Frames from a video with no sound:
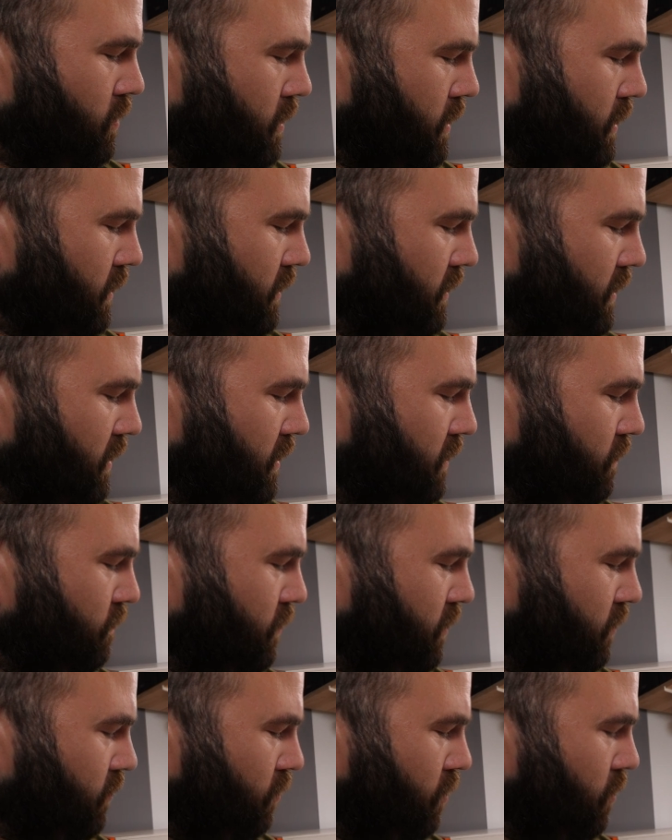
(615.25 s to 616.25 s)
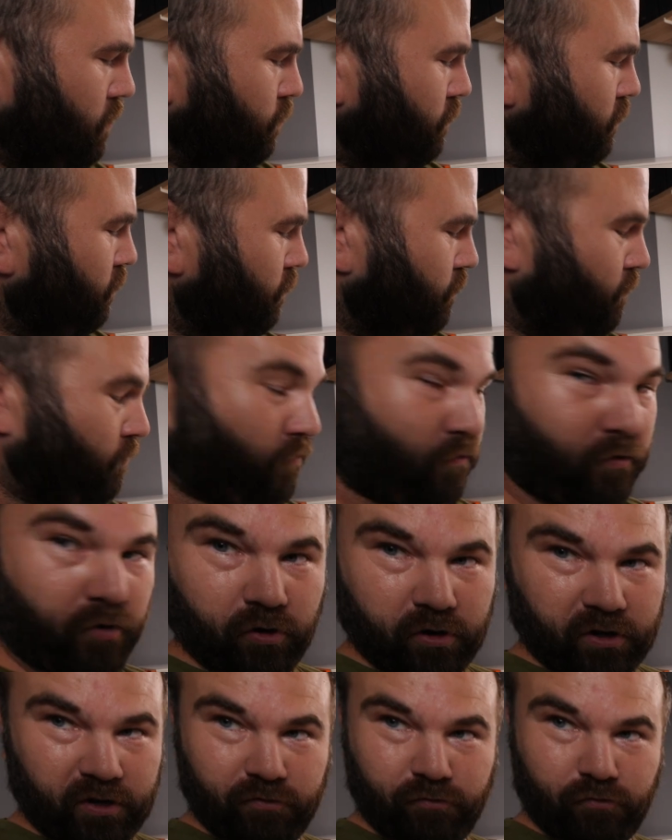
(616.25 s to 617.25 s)
I think it was up to
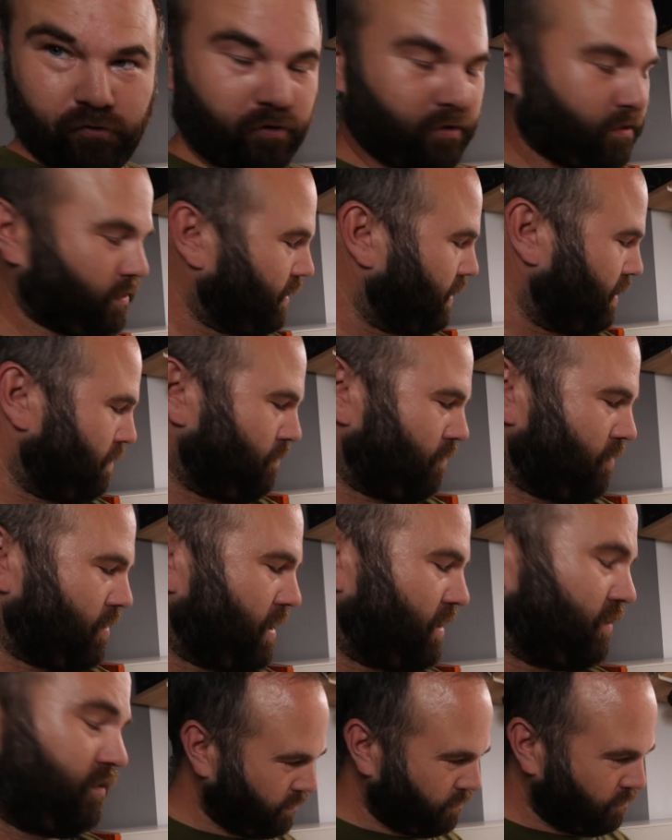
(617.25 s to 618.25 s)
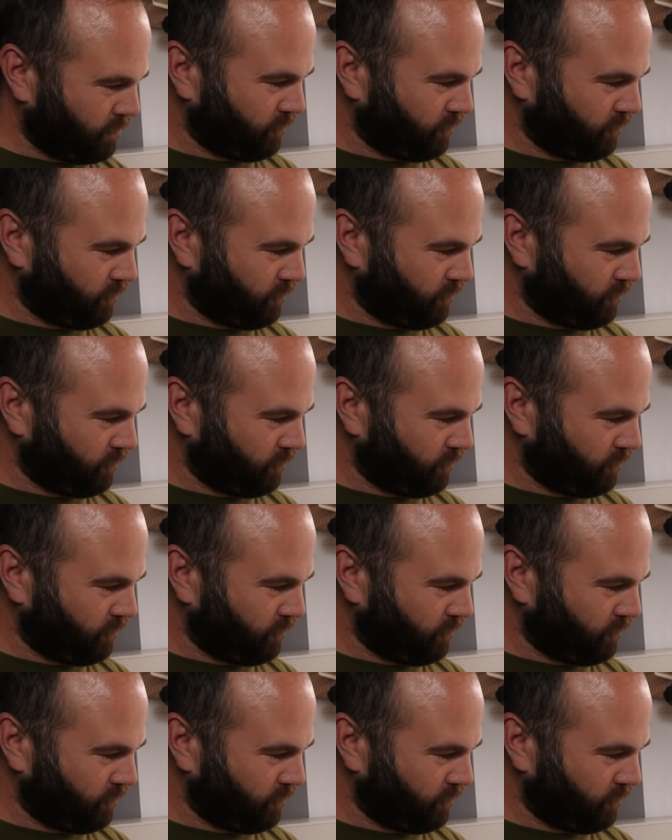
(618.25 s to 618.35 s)
44 cameras.